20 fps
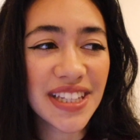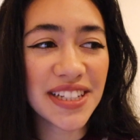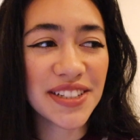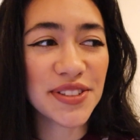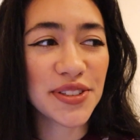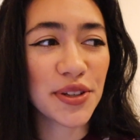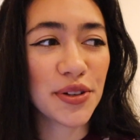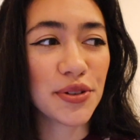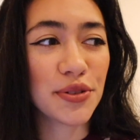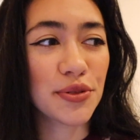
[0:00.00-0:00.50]

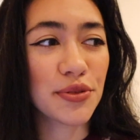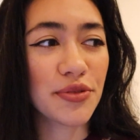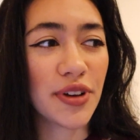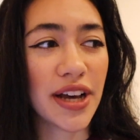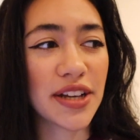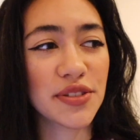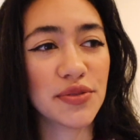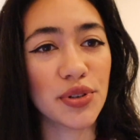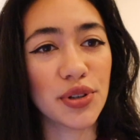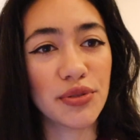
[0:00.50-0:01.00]
So
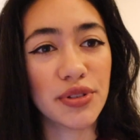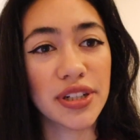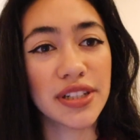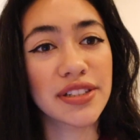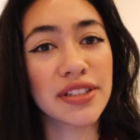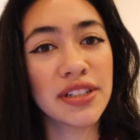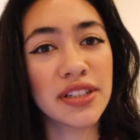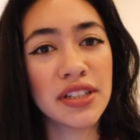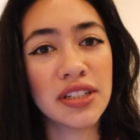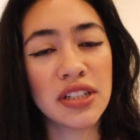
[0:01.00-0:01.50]
fast
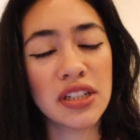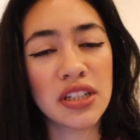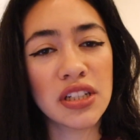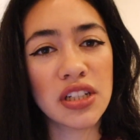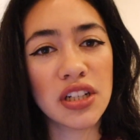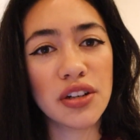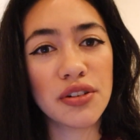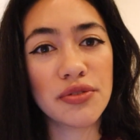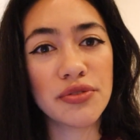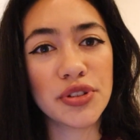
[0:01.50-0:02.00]
forward
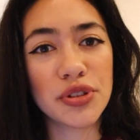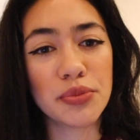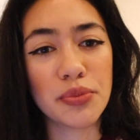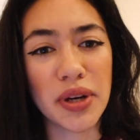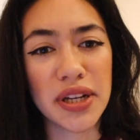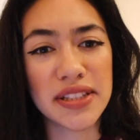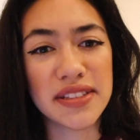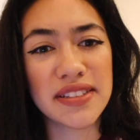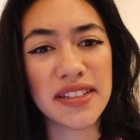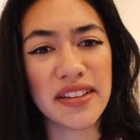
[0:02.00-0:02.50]
a few
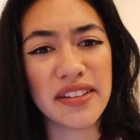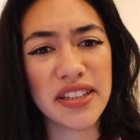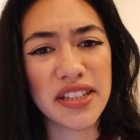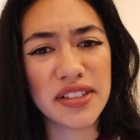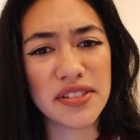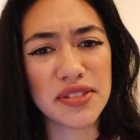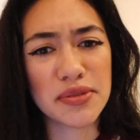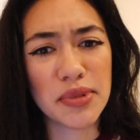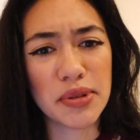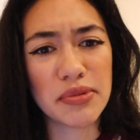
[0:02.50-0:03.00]
months, I think
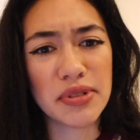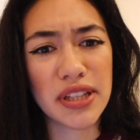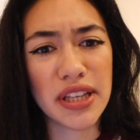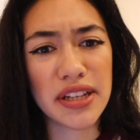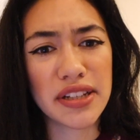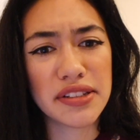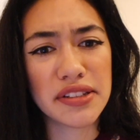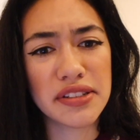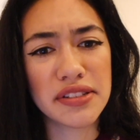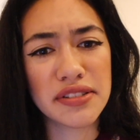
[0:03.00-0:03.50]
it was maybe
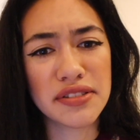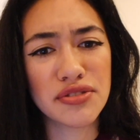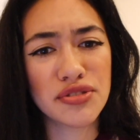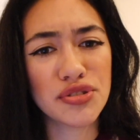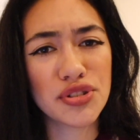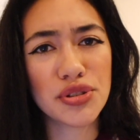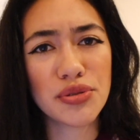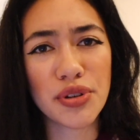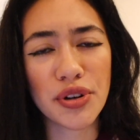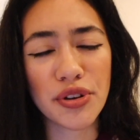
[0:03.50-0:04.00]
like
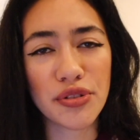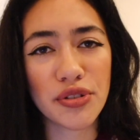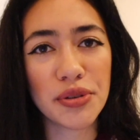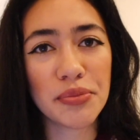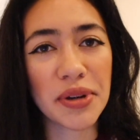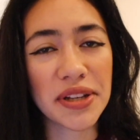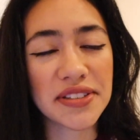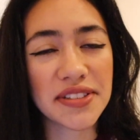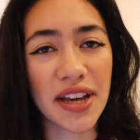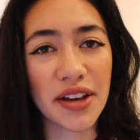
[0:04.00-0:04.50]
2 or 3
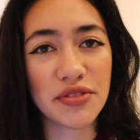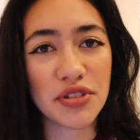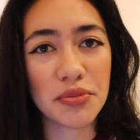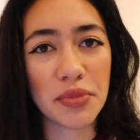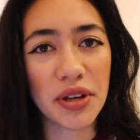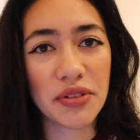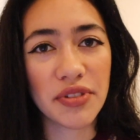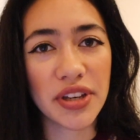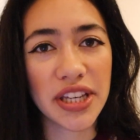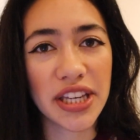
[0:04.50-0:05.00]
months after
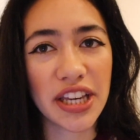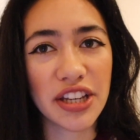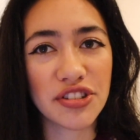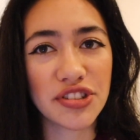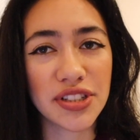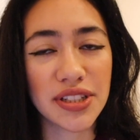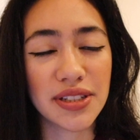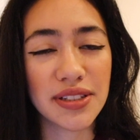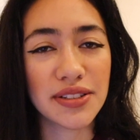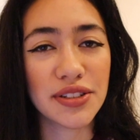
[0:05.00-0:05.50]
my
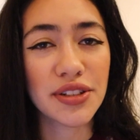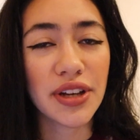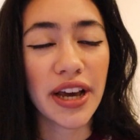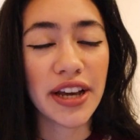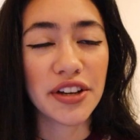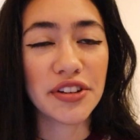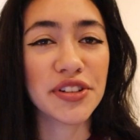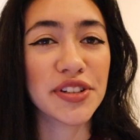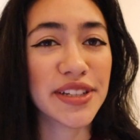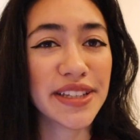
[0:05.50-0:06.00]
vacation, I
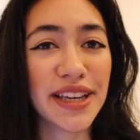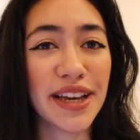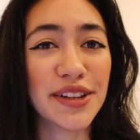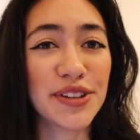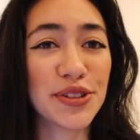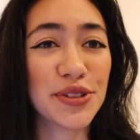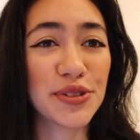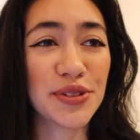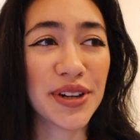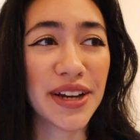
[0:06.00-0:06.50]
couldn't get
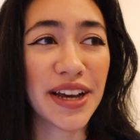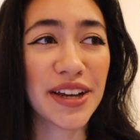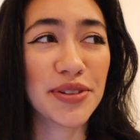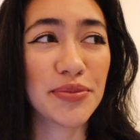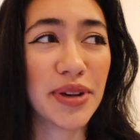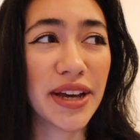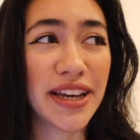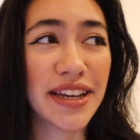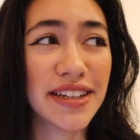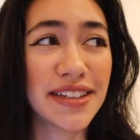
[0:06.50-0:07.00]
New York out of
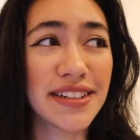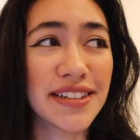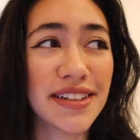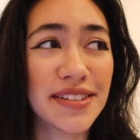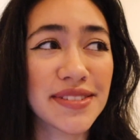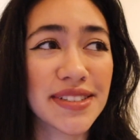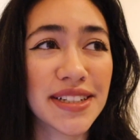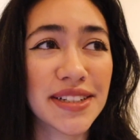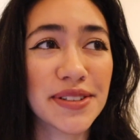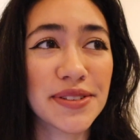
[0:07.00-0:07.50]
my head, and I
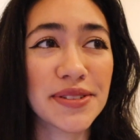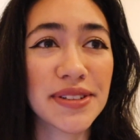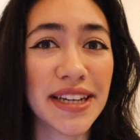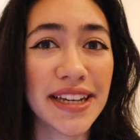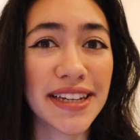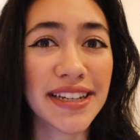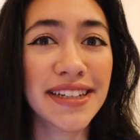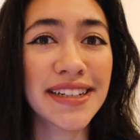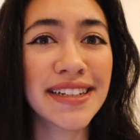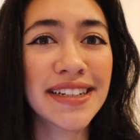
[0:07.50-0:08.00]
was like,
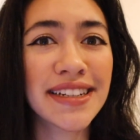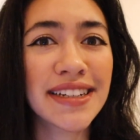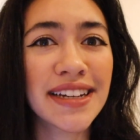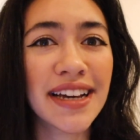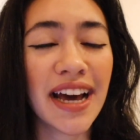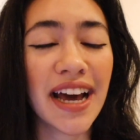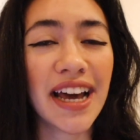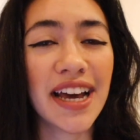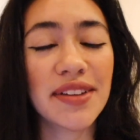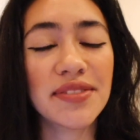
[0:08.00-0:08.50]
okay,
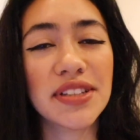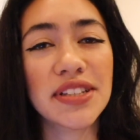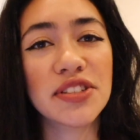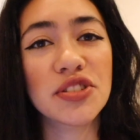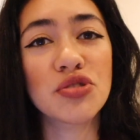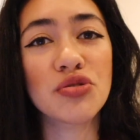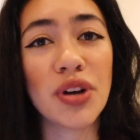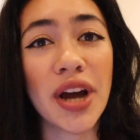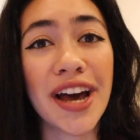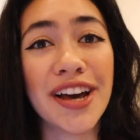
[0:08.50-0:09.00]
I have this
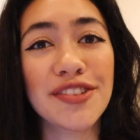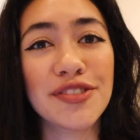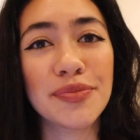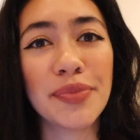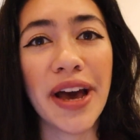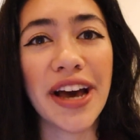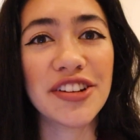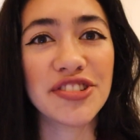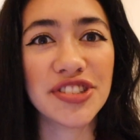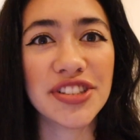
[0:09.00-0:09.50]
drive,
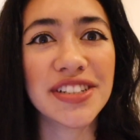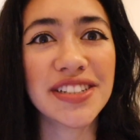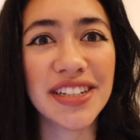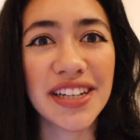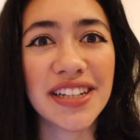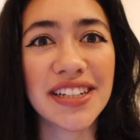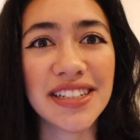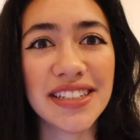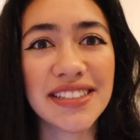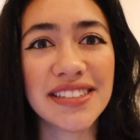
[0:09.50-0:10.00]
passion,
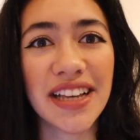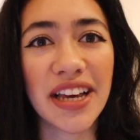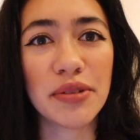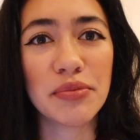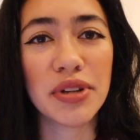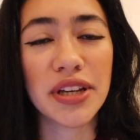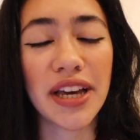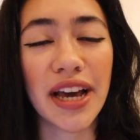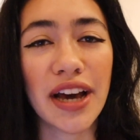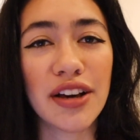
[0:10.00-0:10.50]
and
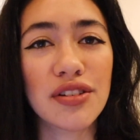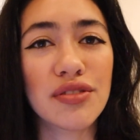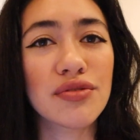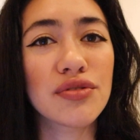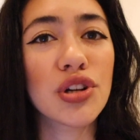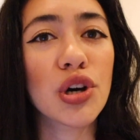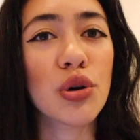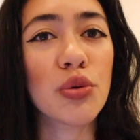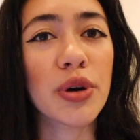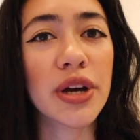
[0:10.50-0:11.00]
excitement out of
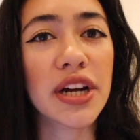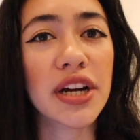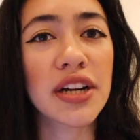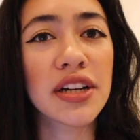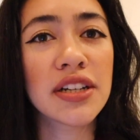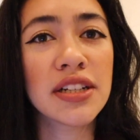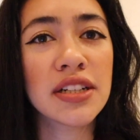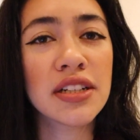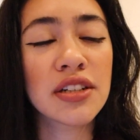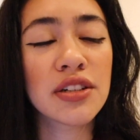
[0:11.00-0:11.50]
nowhere
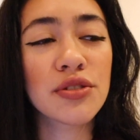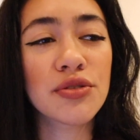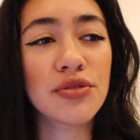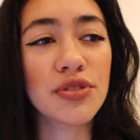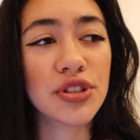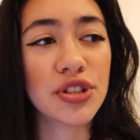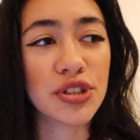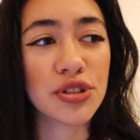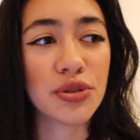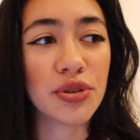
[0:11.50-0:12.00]

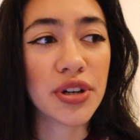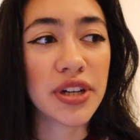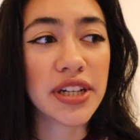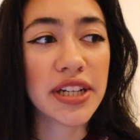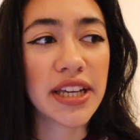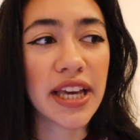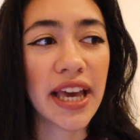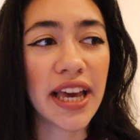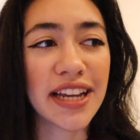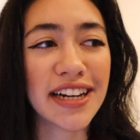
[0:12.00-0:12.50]
for New
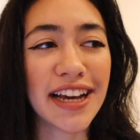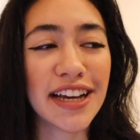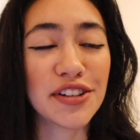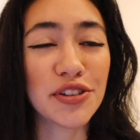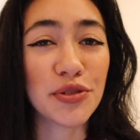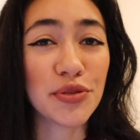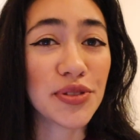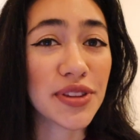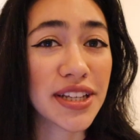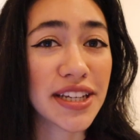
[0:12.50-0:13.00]
York, and I
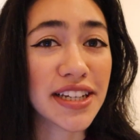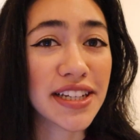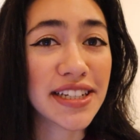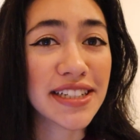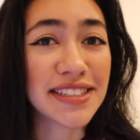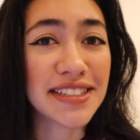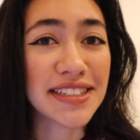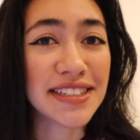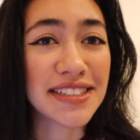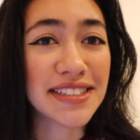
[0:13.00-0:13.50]
don't think
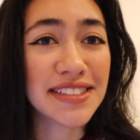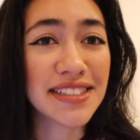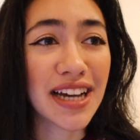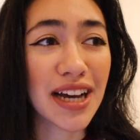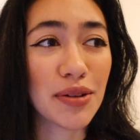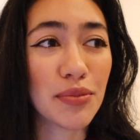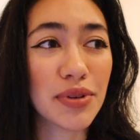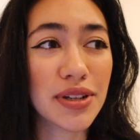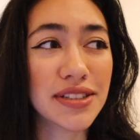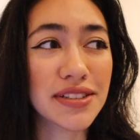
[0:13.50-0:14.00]
it's gonna
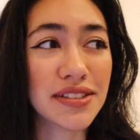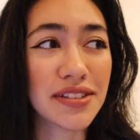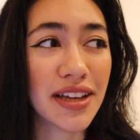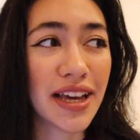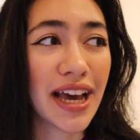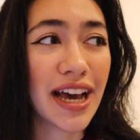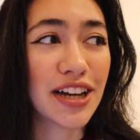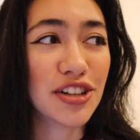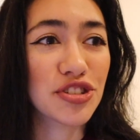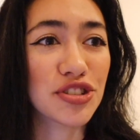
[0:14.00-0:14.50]
stop until I
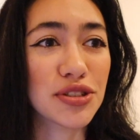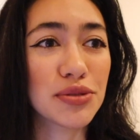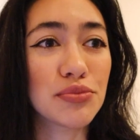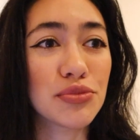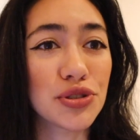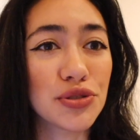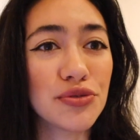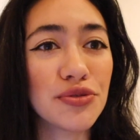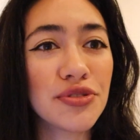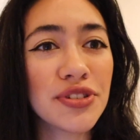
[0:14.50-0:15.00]
actually
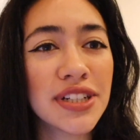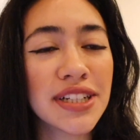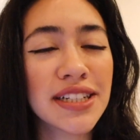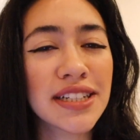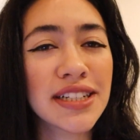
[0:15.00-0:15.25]
move.